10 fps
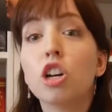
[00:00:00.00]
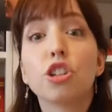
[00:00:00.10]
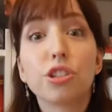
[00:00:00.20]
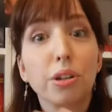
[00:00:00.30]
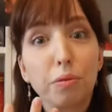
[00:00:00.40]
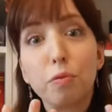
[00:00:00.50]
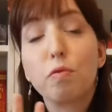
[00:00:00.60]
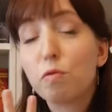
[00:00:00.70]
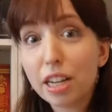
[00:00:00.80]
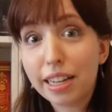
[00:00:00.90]
So,
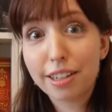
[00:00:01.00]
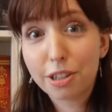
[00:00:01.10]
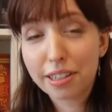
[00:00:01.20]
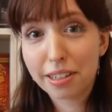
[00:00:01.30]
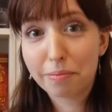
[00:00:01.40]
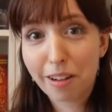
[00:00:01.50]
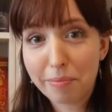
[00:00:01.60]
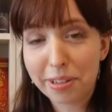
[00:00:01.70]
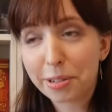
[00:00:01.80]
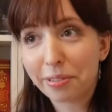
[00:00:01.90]
really interesting
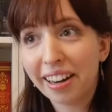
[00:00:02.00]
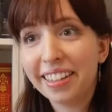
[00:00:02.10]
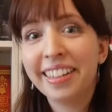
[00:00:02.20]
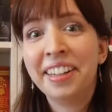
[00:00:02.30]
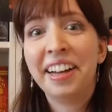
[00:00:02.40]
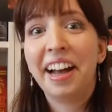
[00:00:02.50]
premise, right?